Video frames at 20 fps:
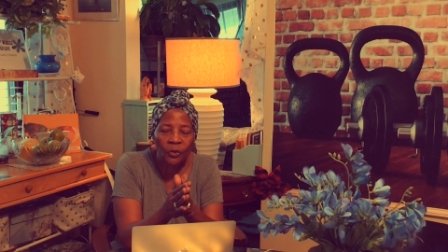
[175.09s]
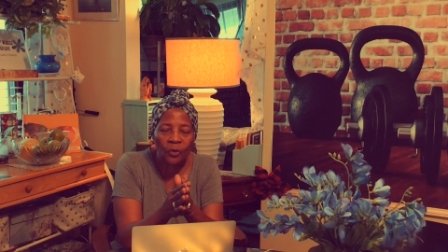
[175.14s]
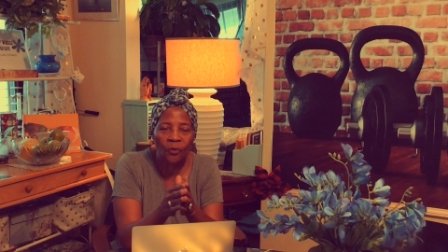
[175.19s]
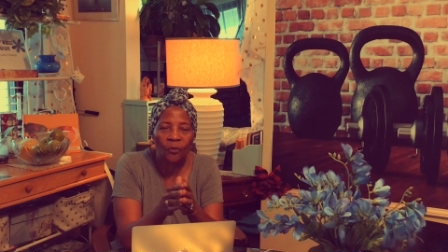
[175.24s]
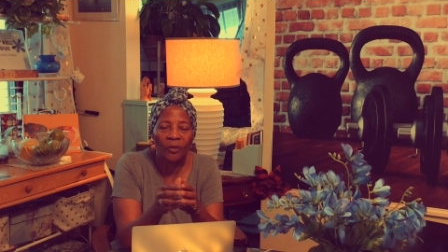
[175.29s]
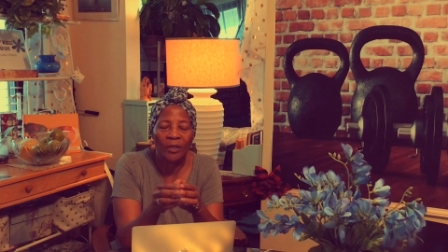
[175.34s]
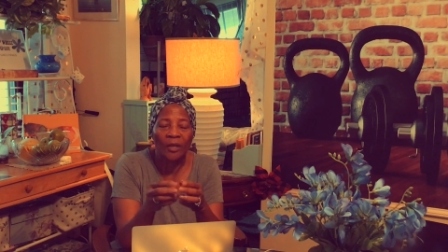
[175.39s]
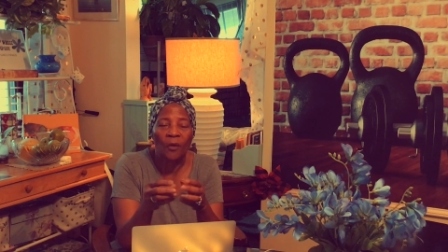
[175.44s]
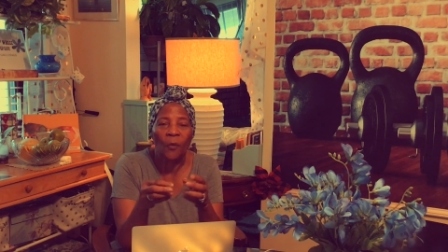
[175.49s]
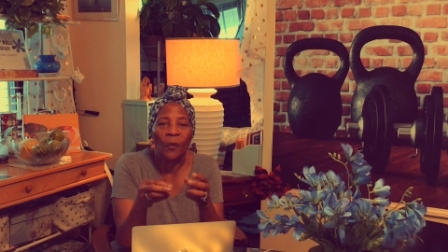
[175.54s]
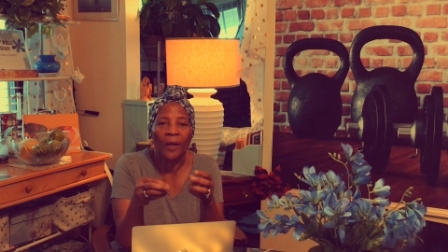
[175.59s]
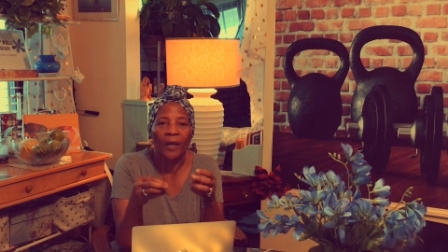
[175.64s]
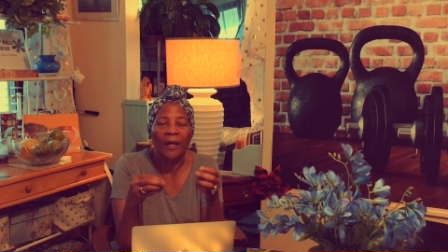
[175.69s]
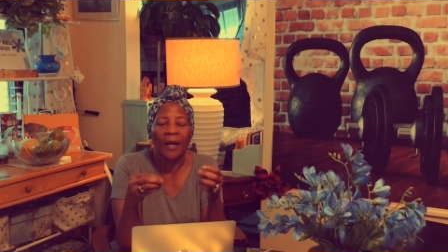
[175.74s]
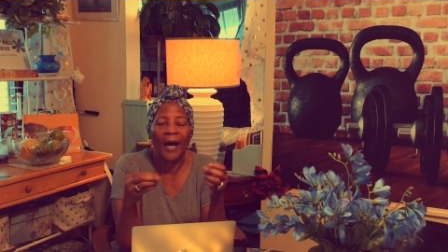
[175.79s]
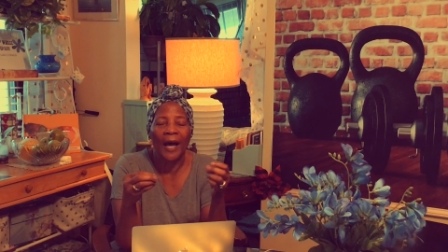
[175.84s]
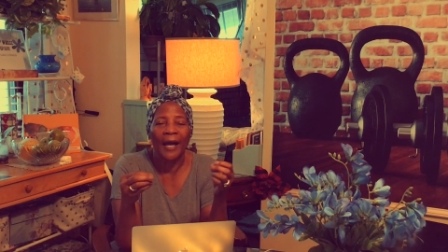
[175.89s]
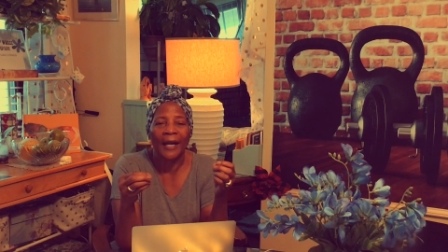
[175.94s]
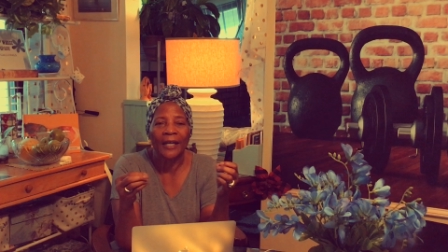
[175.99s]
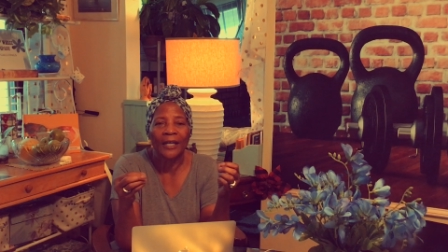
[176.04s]
you think what
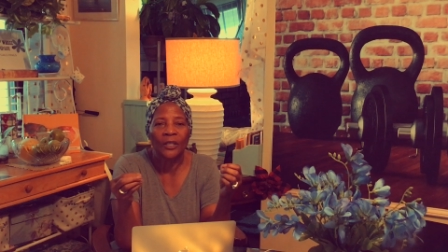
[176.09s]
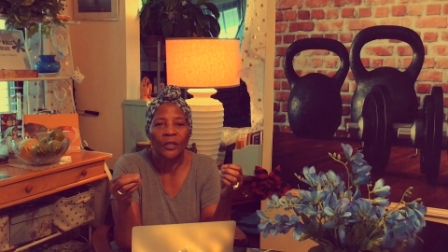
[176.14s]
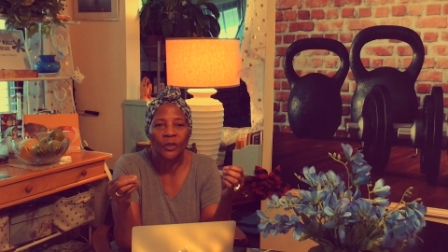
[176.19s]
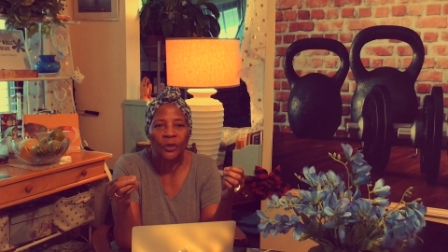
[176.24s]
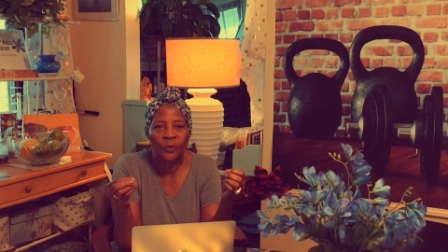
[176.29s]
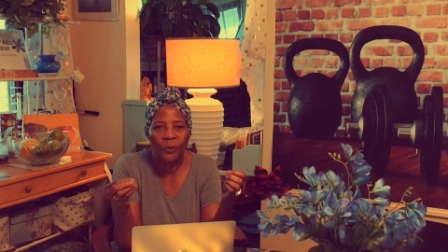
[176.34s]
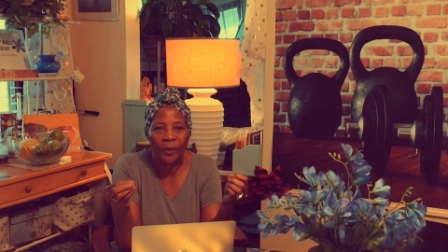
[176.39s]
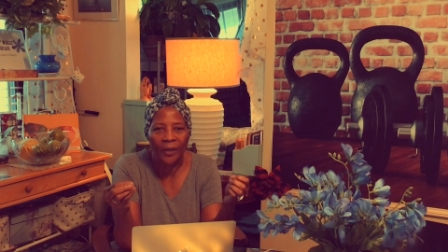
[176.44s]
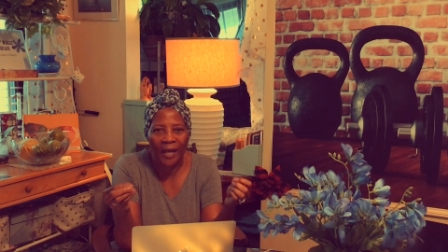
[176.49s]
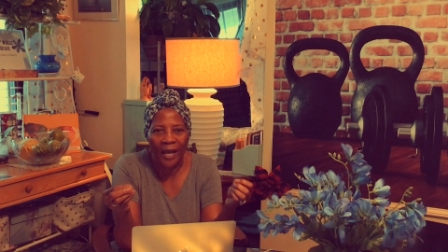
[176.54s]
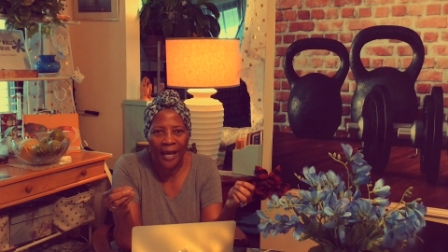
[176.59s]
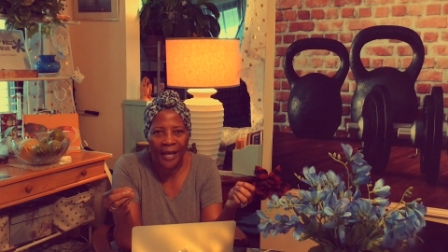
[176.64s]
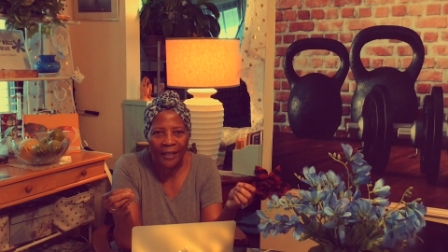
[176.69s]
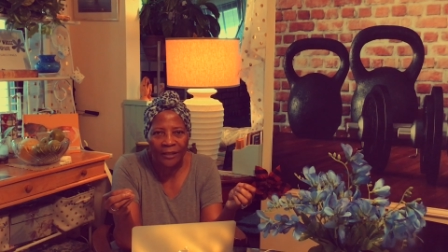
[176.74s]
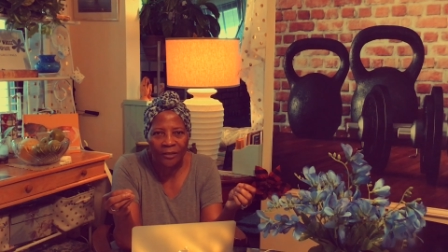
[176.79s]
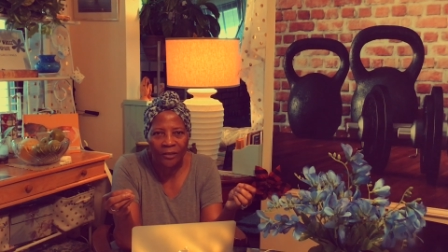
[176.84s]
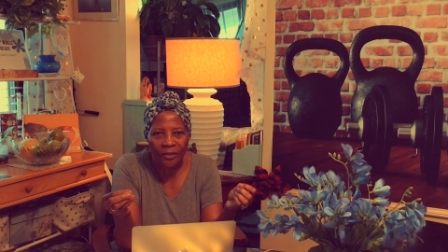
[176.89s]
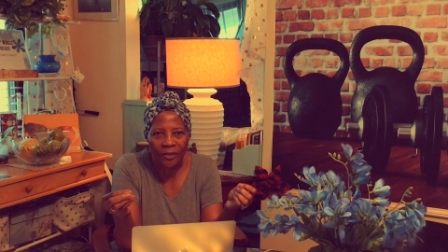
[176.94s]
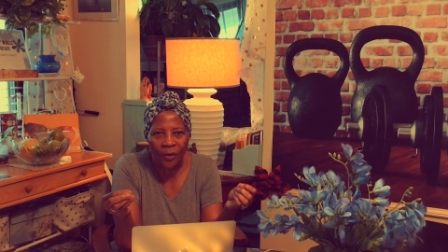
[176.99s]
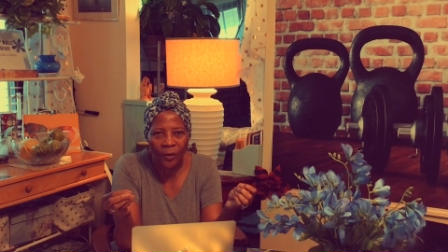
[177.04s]
God can do with
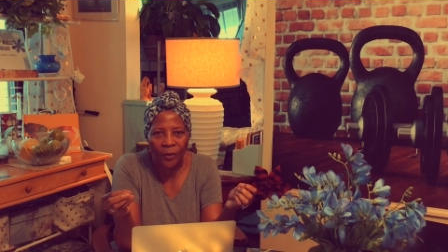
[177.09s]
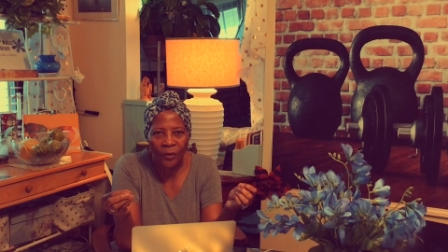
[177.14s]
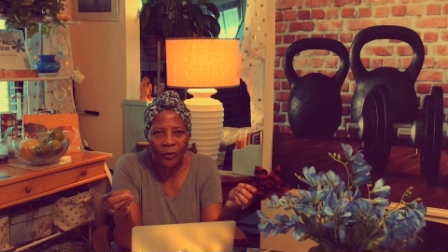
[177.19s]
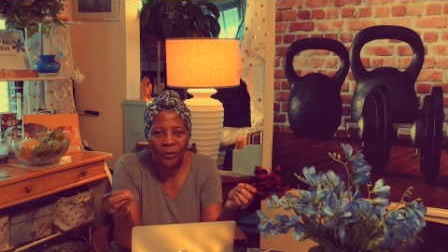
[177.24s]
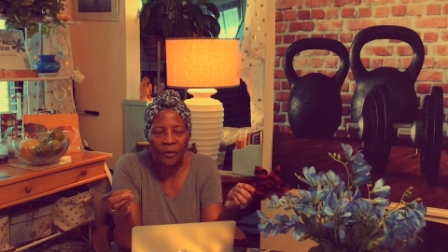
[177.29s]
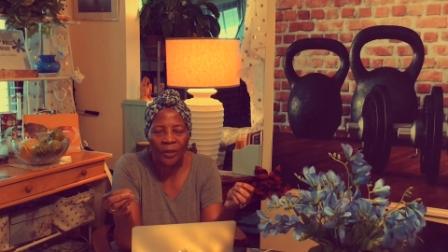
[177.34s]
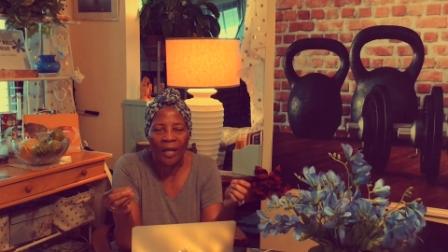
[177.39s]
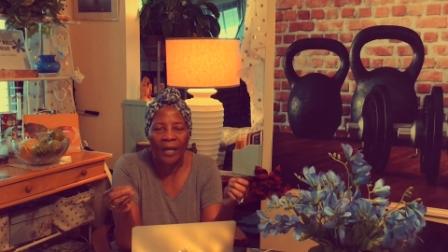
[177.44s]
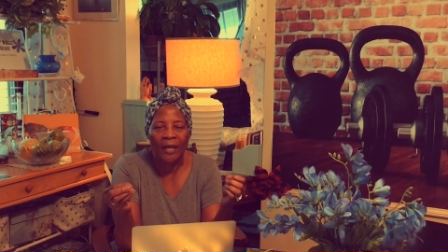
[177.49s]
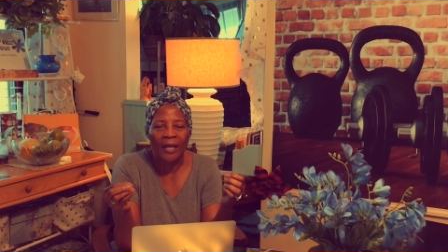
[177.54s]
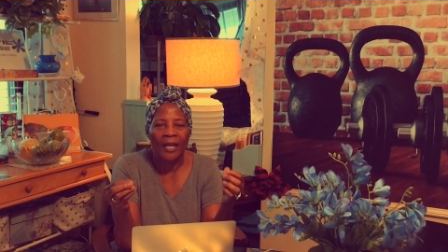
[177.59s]
eight souls,